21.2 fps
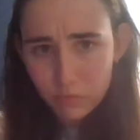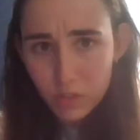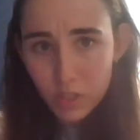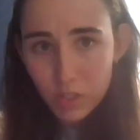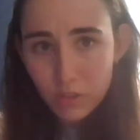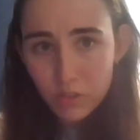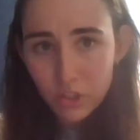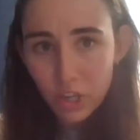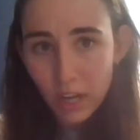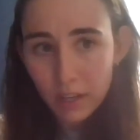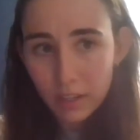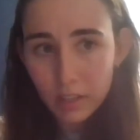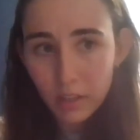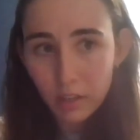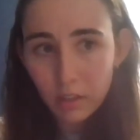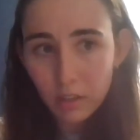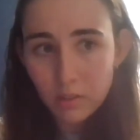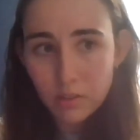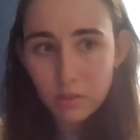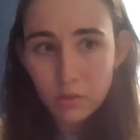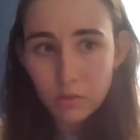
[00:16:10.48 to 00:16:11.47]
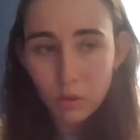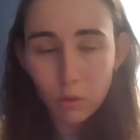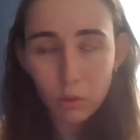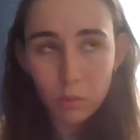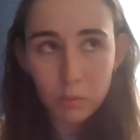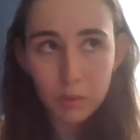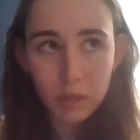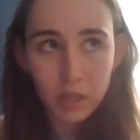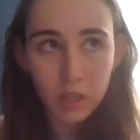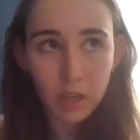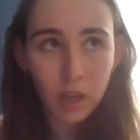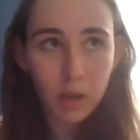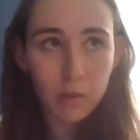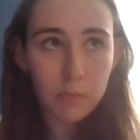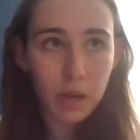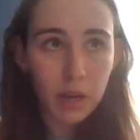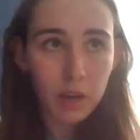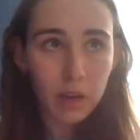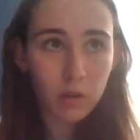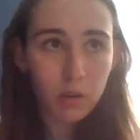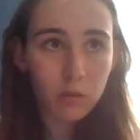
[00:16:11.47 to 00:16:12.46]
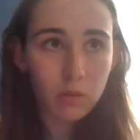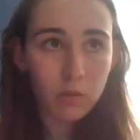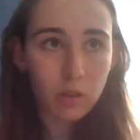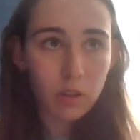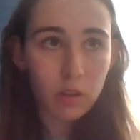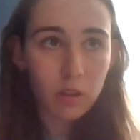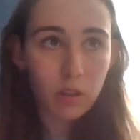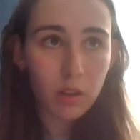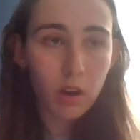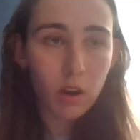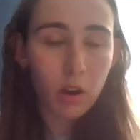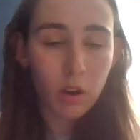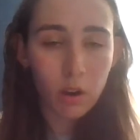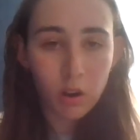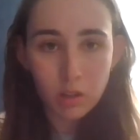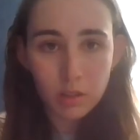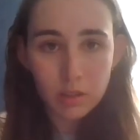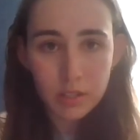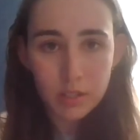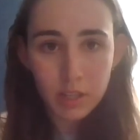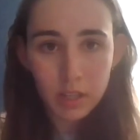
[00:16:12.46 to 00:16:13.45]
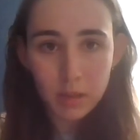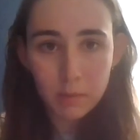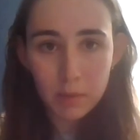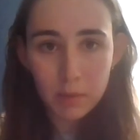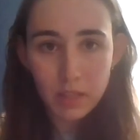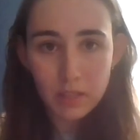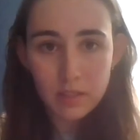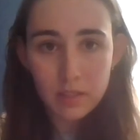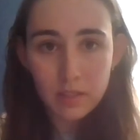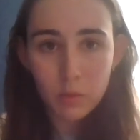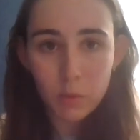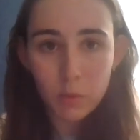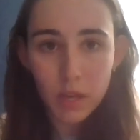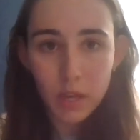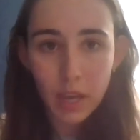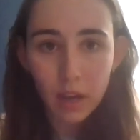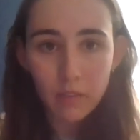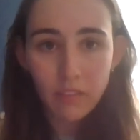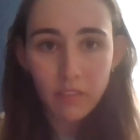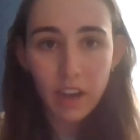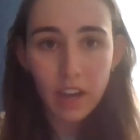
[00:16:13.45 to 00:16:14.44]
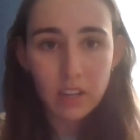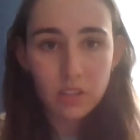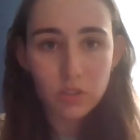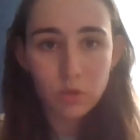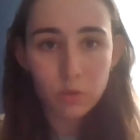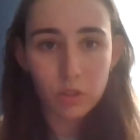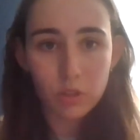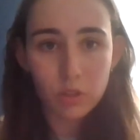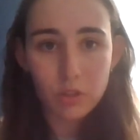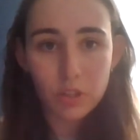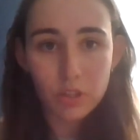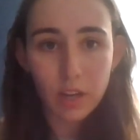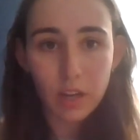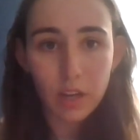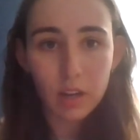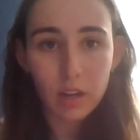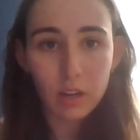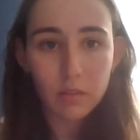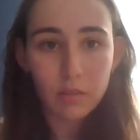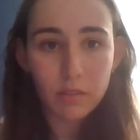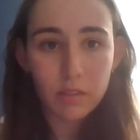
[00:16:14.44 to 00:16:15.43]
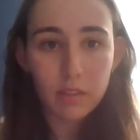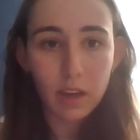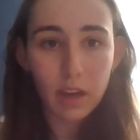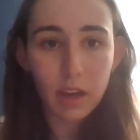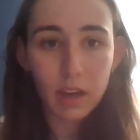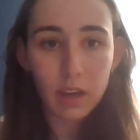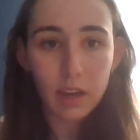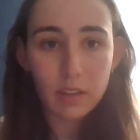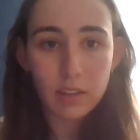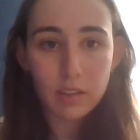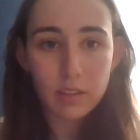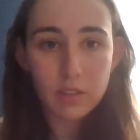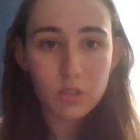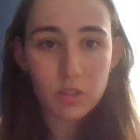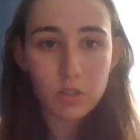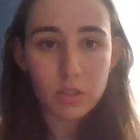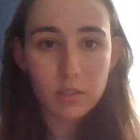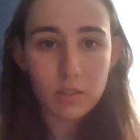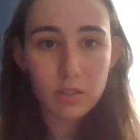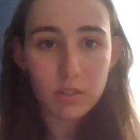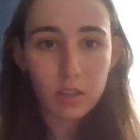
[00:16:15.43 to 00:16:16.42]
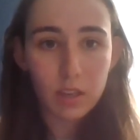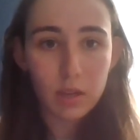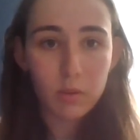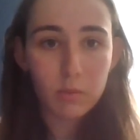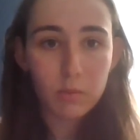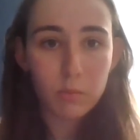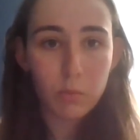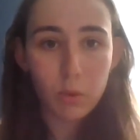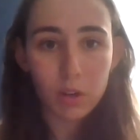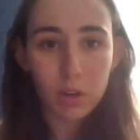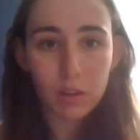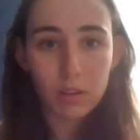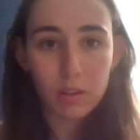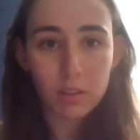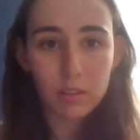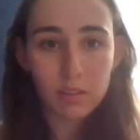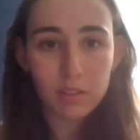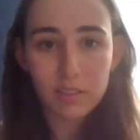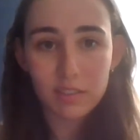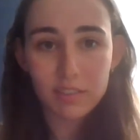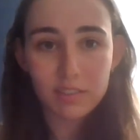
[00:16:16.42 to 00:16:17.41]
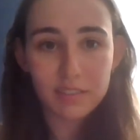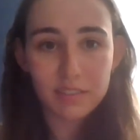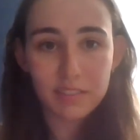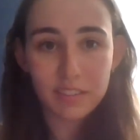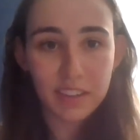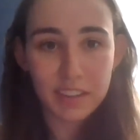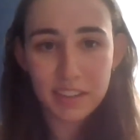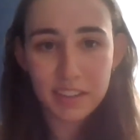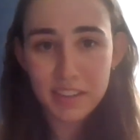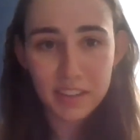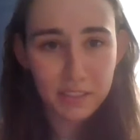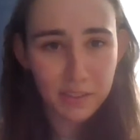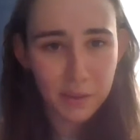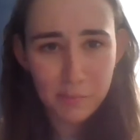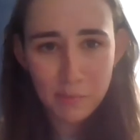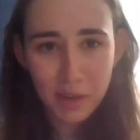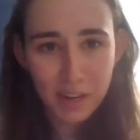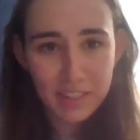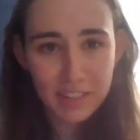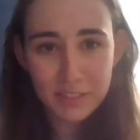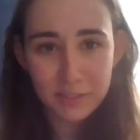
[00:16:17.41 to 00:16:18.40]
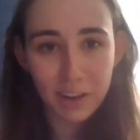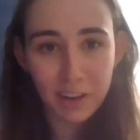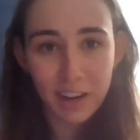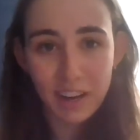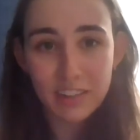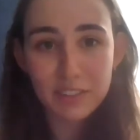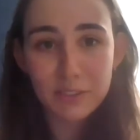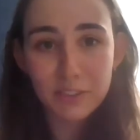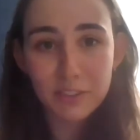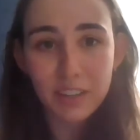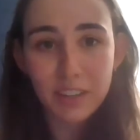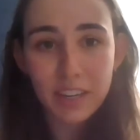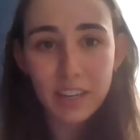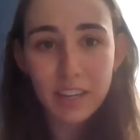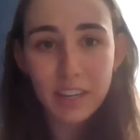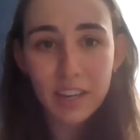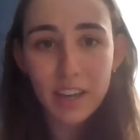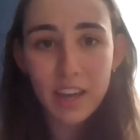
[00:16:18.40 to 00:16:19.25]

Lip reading: Jackie also told me about our database that we have at Georgetown that is just like, we're like the alumni directory.